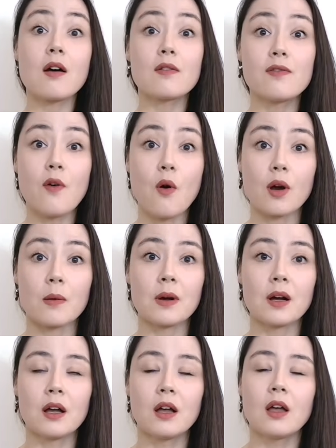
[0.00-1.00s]
form.
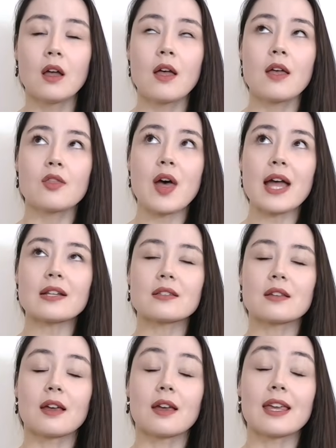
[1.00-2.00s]
That's
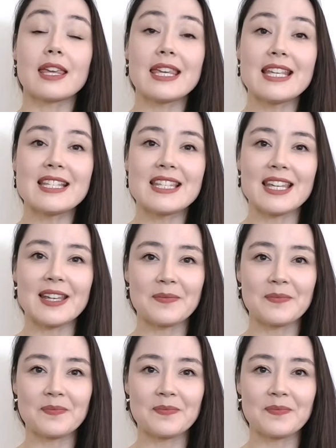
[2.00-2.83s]
easy.